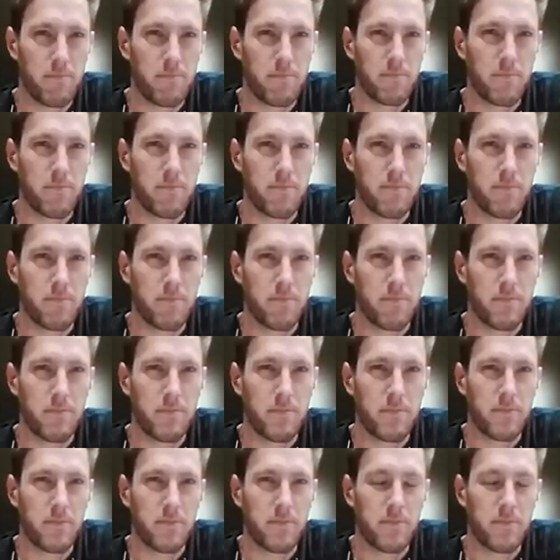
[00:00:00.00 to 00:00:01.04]

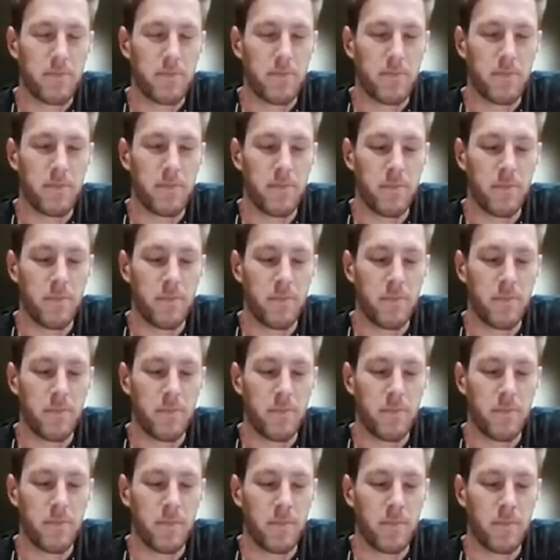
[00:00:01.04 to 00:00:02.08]

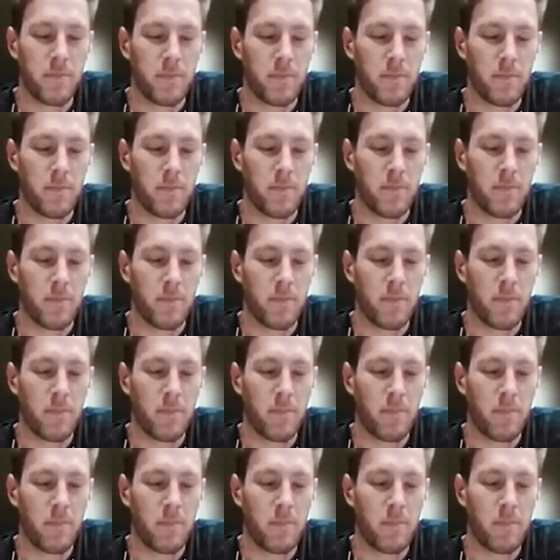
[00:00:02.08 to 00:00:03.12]

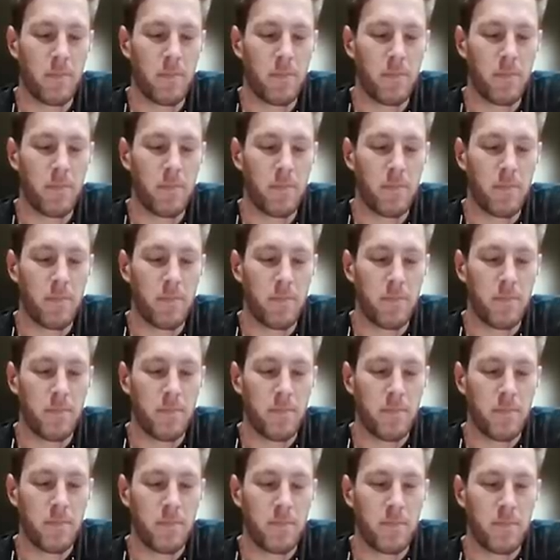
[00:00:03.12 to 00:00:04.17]

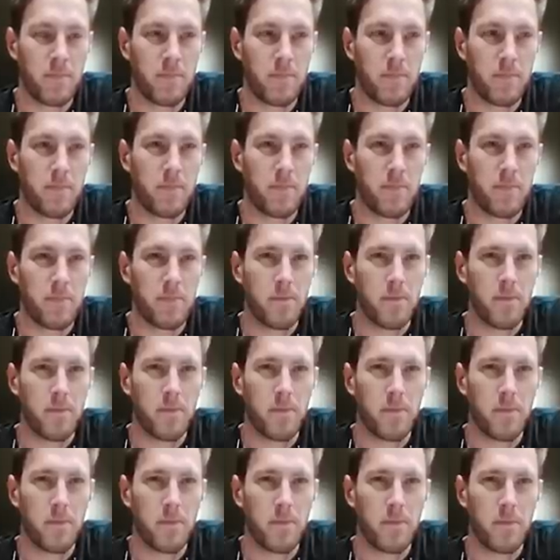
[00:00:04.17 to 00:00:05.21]

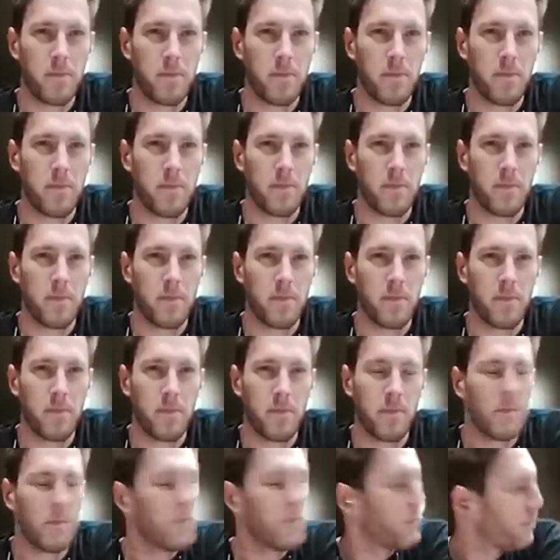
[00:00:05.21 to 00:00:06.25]

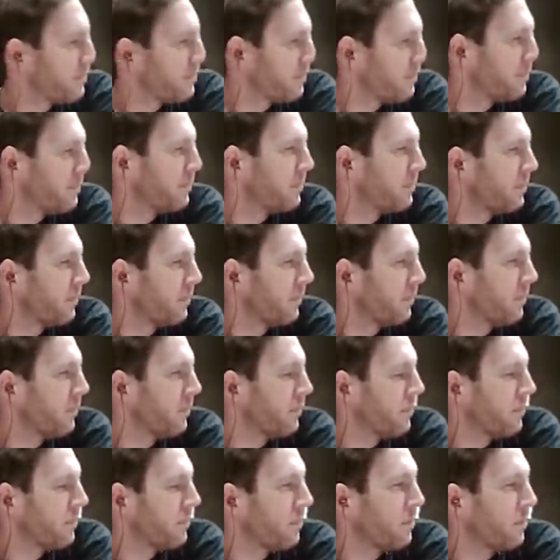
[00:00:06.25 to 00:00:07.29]

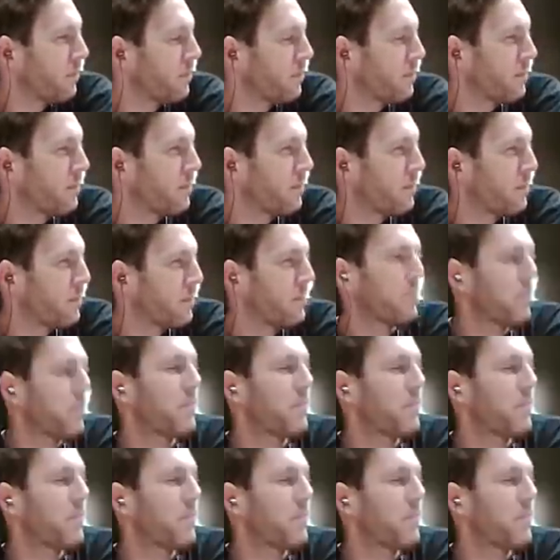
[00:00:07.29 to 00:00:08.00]
This person isn't speaking.